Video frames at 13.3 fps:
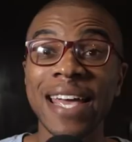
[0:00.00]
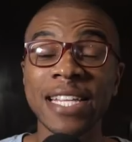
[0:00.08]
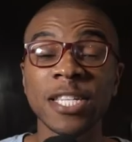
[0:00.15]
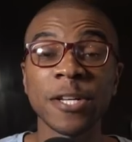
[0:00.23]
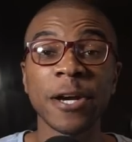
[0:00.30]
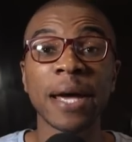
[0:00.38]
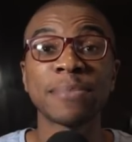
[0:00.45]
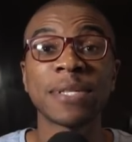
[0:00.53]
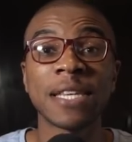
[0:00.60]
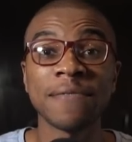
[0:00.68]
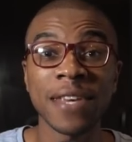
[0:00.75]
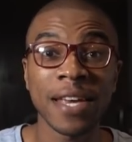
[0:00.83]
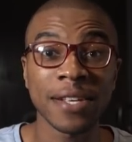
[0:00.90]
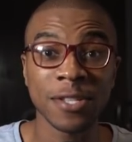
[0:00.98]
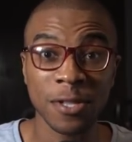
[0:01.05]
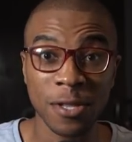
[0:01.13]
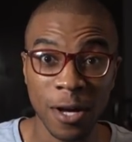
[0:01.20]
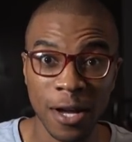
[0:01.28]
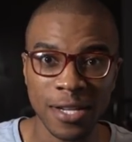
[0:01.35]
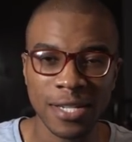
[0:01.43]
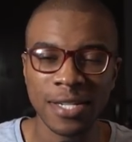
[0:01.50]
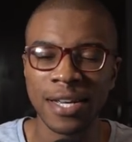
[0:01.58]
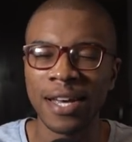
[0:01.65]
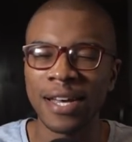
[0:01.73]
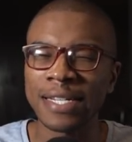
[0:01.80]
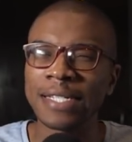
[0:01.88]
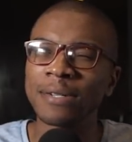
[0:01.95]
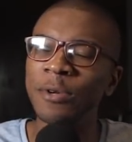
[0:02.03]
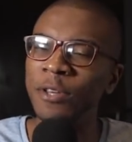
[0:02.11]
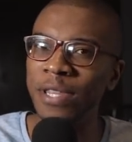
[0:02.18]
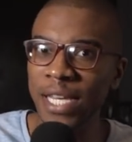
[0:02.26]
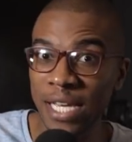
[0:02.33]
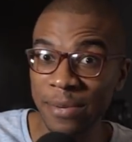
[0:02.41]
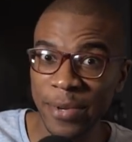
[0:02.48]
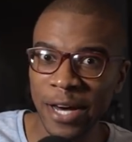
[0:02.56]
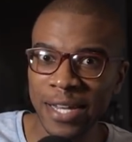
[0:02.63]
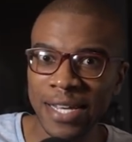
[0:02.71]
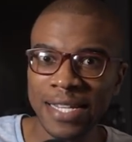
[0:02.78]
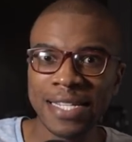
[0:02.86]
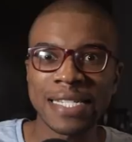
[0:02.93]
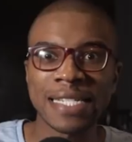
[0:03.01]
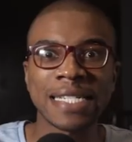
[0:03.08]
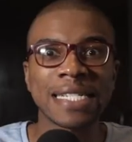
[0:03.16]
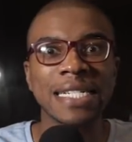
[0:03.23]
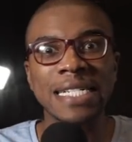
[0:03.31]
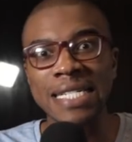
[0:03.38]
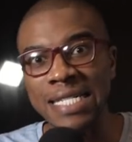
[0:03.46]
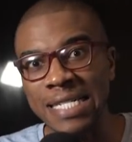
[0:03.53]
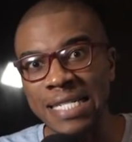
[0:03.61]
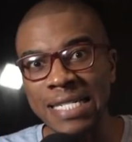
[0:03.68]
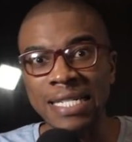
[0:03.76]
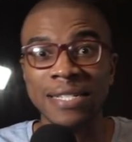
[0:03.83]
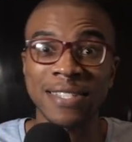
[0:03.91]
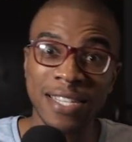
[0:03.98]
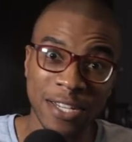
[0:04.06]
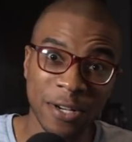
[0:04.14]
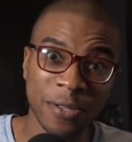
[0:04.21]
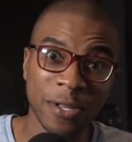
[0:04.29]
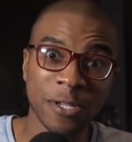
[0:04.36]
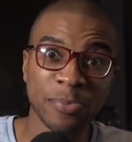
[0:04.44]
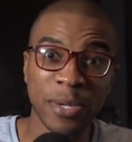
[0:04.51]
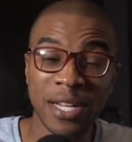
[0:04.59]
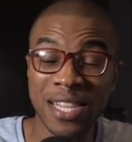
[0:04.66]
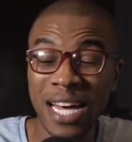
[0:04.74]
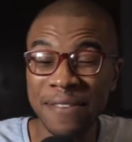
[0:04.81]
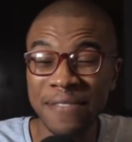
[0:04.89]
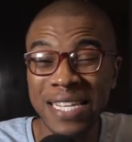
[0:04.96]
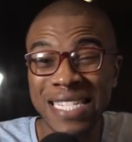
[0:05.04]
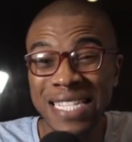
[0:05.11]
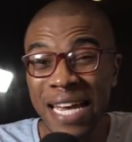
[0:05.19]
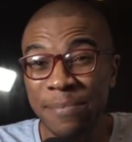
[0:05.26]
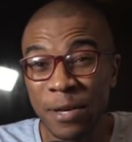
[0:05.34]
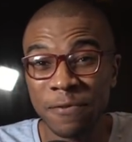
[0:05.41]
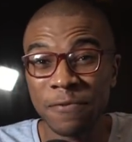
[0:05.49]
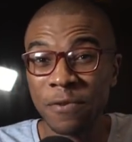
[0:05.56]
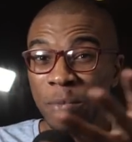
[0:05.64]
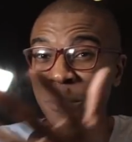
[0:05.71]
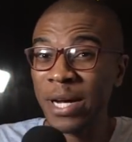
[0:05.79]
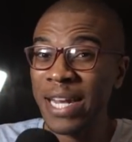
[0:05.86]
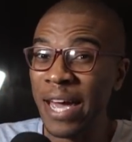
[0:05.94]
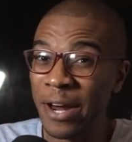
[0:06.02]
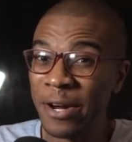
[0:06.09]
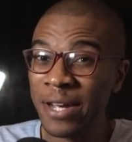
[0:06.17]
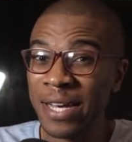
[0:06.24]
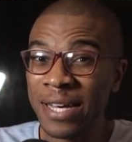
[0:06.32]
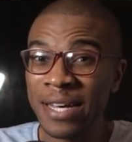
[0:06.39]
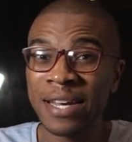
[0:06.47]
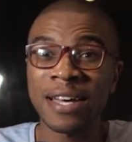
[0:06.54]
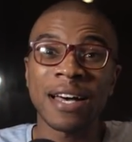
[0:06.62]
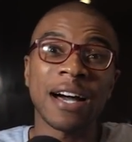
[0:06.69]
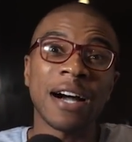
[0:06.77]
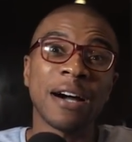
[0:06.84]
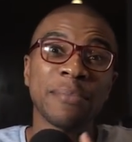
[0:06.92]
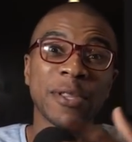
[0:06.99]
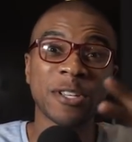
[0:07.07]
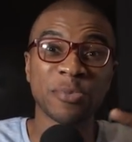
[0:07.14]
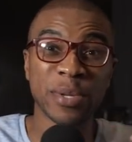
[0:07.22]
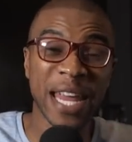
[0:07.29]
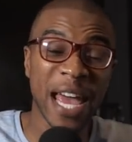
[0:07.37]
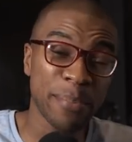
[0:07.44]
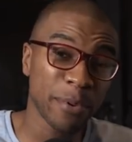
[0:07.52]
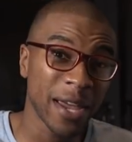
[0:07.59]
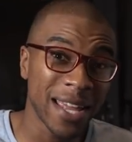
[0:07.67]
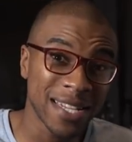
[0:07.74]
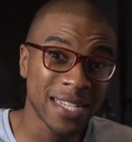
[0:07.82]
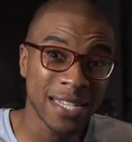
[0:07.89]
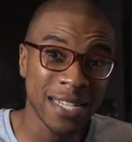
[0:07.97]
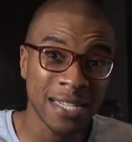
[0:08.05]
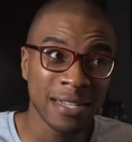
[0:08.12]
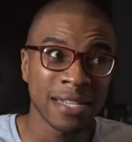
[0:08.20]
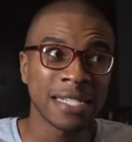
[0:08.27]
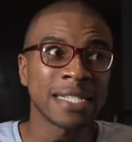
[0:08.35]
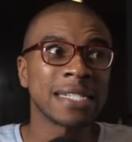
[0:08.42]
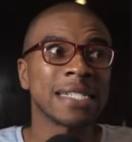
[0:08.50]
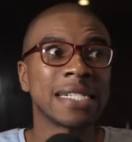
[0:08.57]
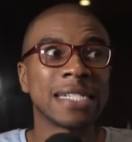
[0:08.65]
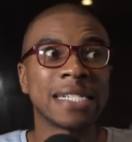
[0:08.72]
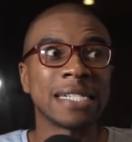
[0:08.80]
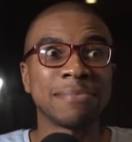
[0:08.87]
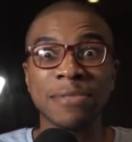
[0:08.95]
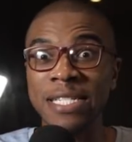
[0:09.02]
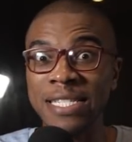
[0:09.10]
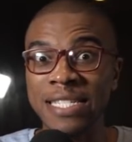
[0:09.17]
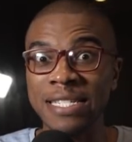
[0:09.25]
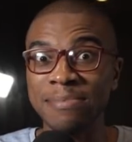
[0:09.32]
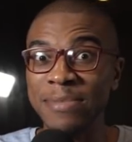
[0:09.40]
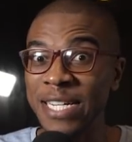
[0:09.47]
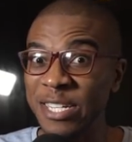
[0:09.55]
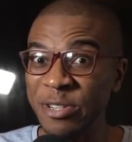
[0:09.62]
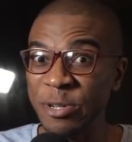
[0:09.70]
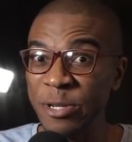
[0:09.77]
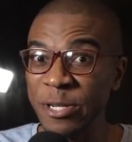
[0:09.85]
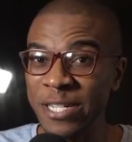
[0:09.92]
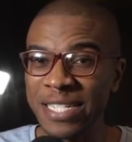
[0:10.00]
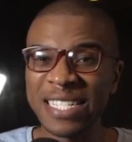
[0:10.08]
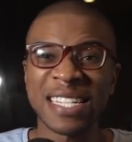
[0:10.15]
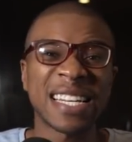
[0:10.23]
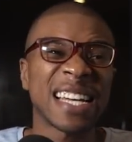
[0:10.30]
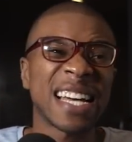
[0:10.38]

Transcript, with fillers: Instagram TV has launched. What do you think about it? Uh, you know, there's been a lot of excitement from one area. Um, there's been apprehension, uh, mainly in my court.